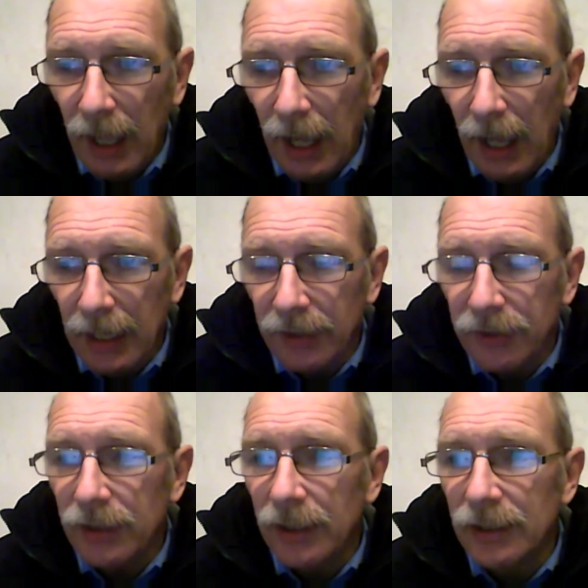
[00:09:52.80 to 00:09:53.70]
I
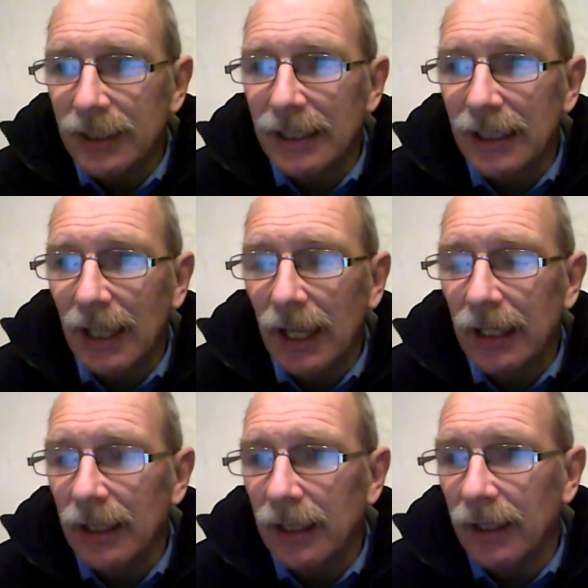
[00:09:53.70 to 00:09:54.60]
think that's
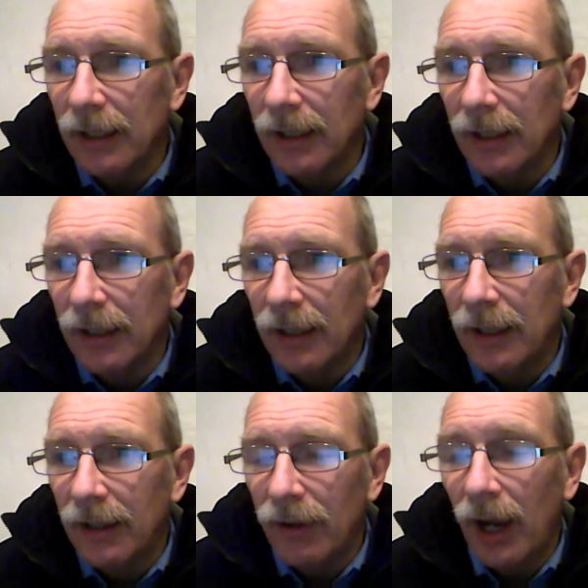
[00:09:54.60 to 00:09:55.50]
slightly
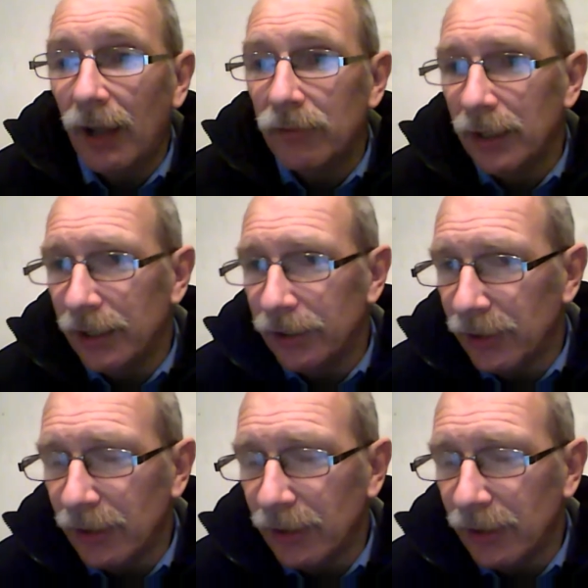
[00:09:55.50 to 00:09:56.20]
unrealistic.